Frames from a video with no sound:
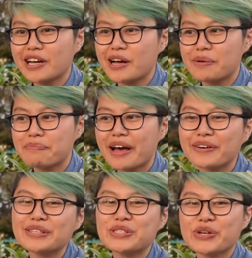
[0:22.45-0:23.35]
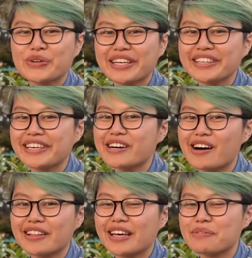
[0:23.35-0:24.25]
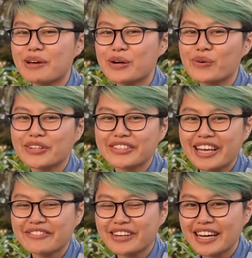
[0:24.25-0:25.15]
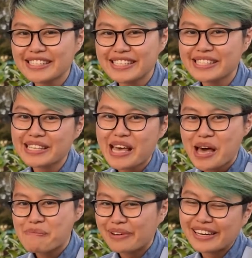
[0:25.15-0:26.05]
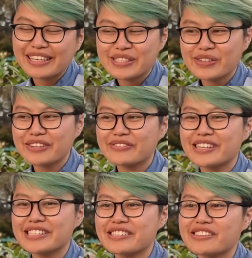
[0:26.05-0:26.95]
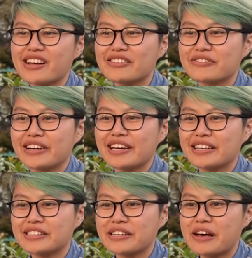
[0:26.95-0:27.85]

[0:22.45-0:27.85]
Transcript: I always jokingly call it my quarter-life crisis, but it sort of was in a lot of ways.